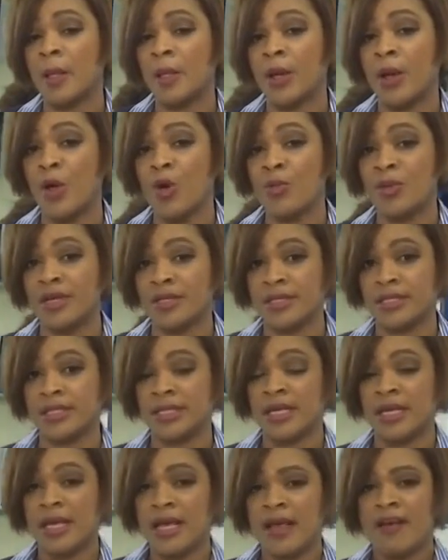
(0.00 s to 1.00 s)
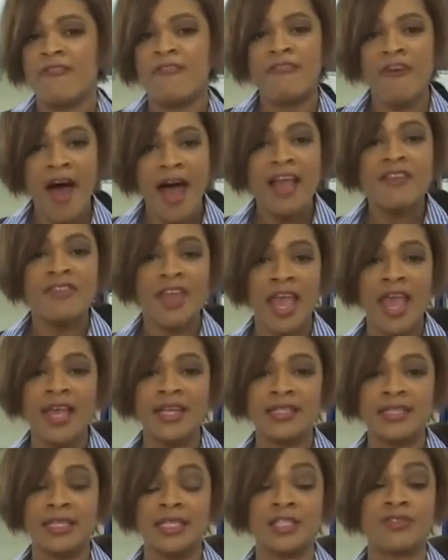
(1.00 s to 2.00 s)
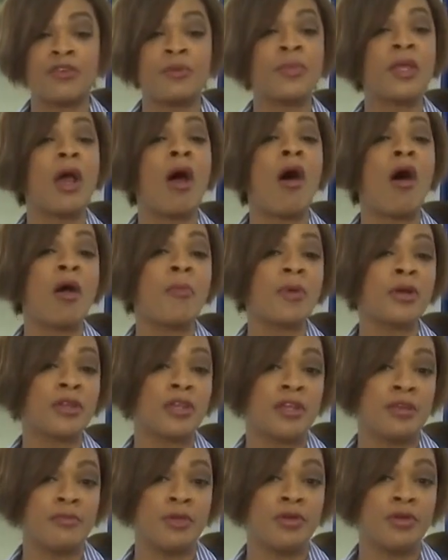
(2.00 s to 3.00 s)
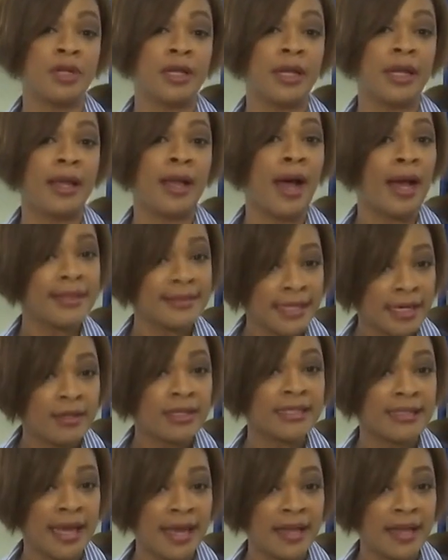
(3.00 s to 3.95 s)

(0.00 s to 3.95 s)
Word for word: melanomas. Five cases from the Auburn community got their